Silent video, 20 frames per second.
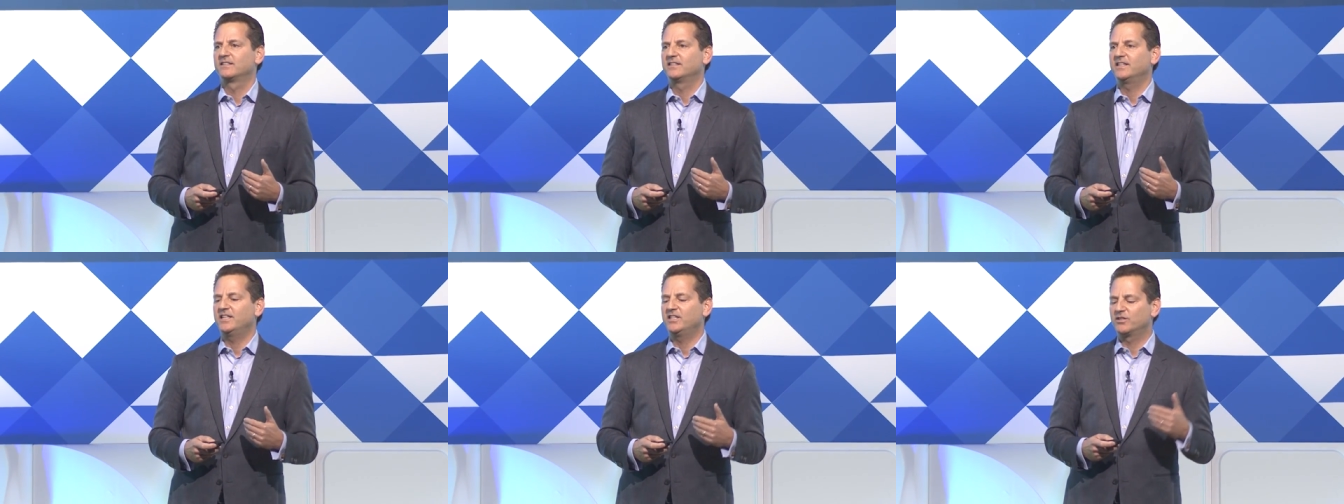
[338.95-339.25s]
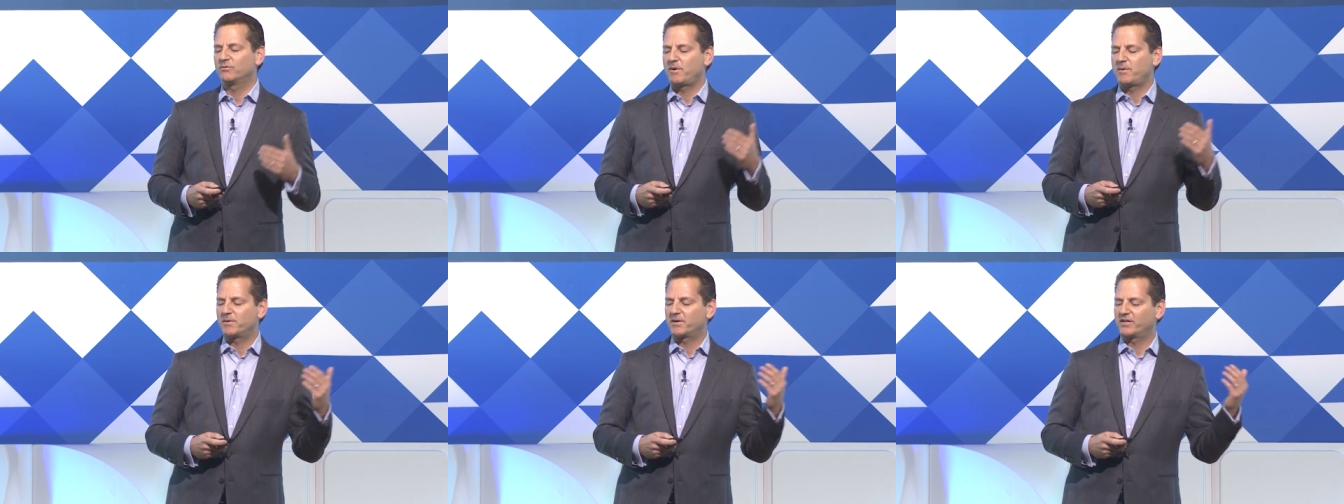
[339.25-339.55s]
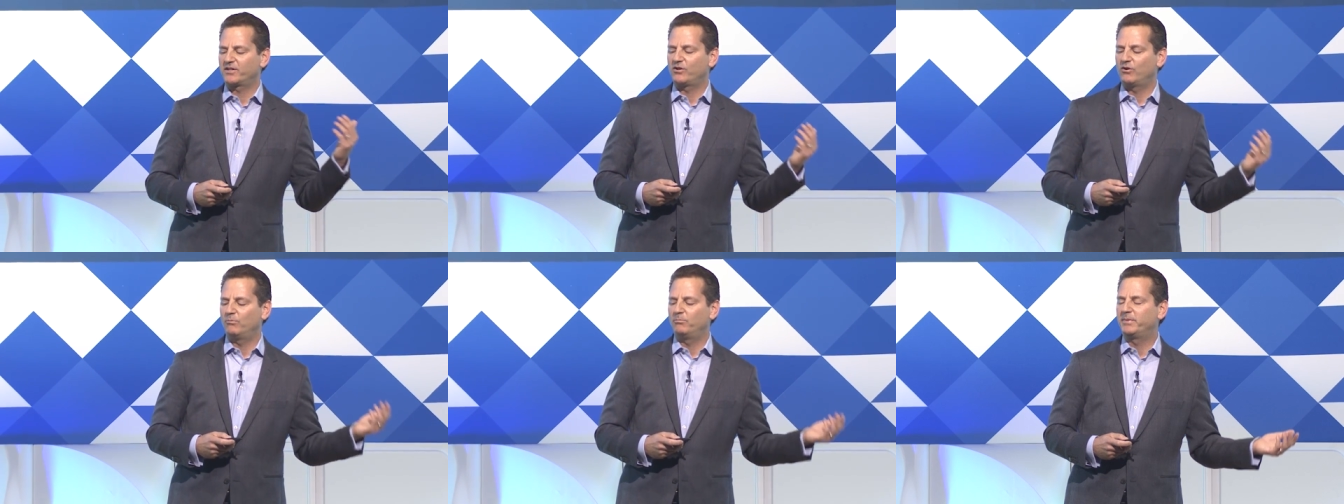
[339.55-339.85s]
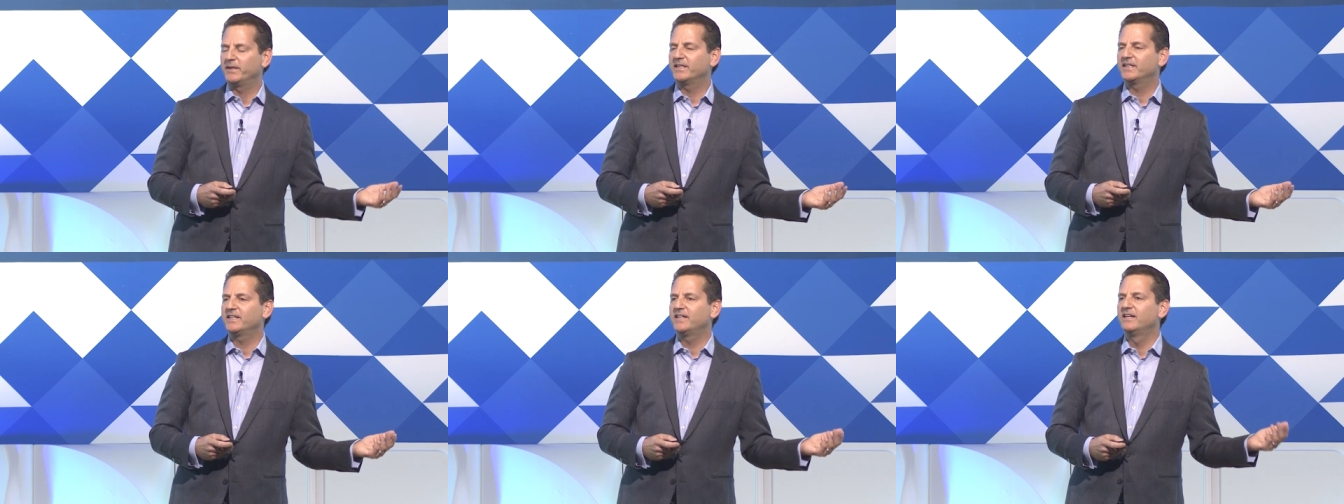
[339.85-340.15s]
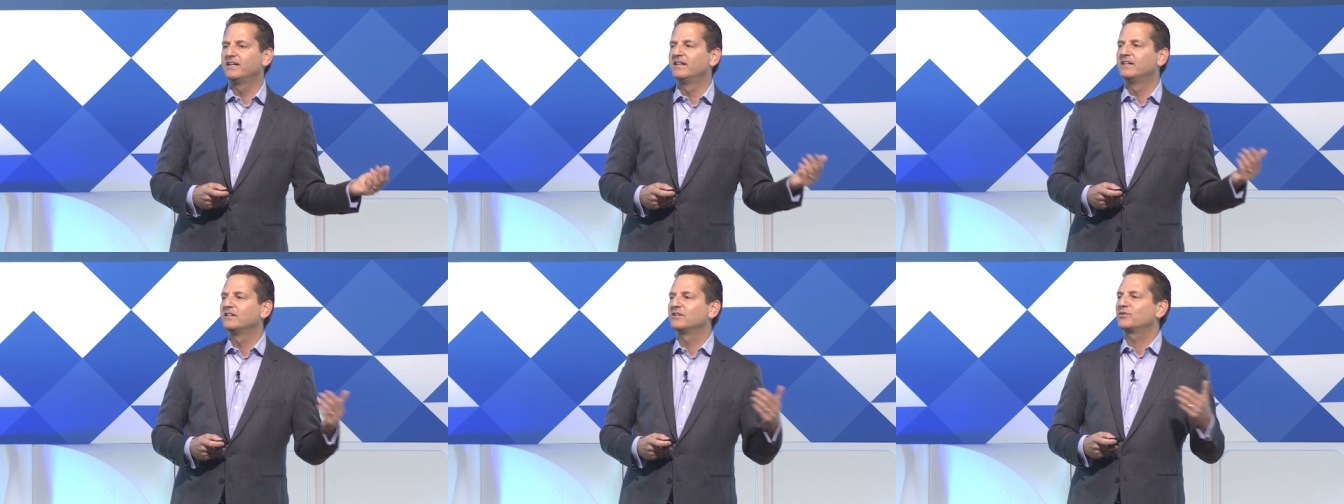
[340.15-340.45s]
Either we were going to go big
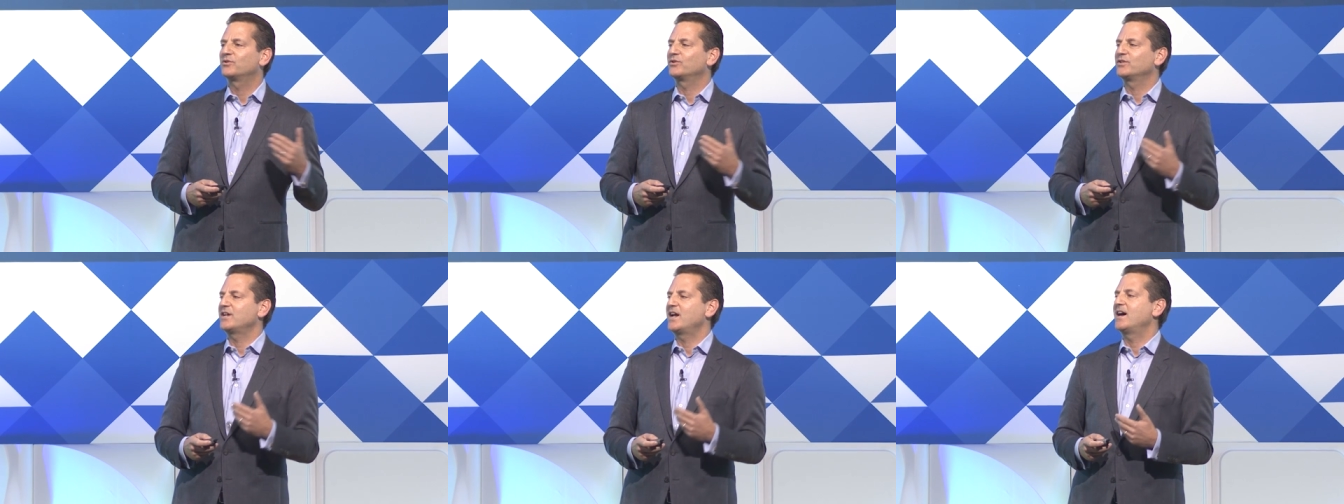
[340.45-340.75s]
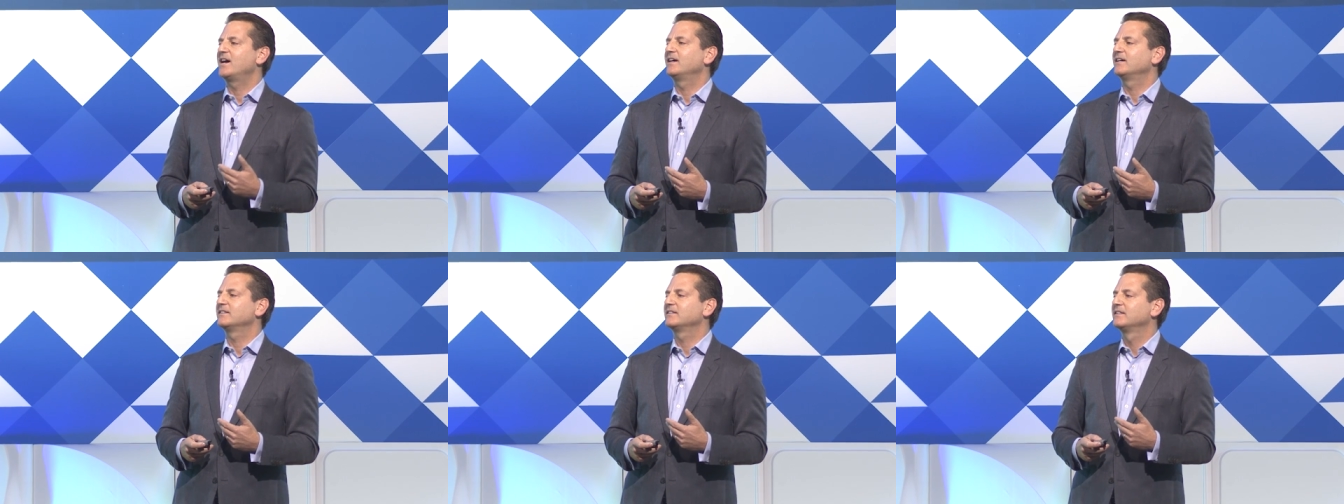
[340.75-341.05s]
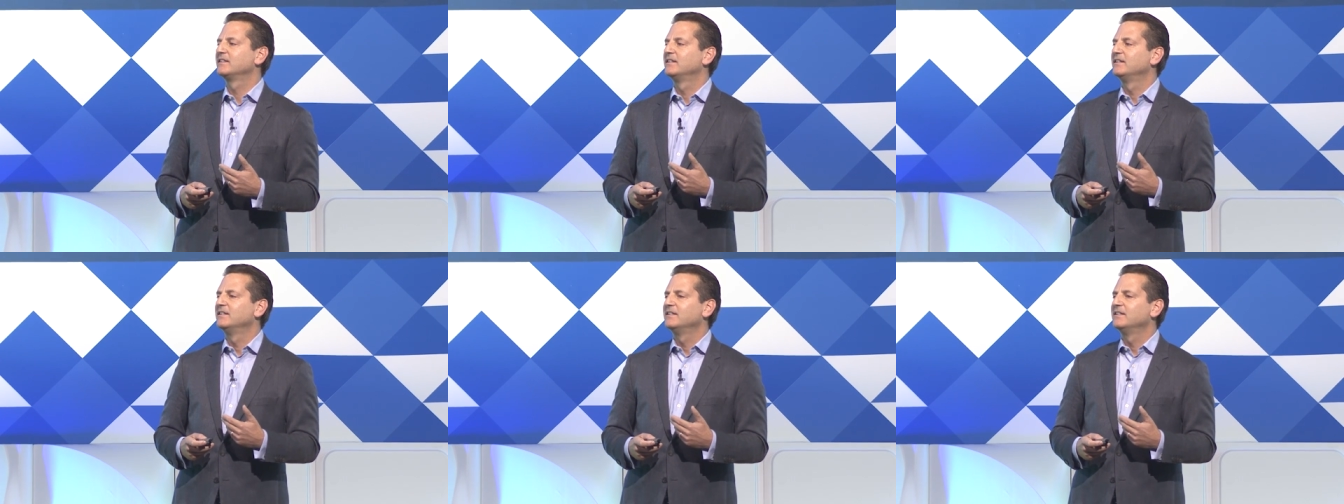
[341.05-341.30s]
or not.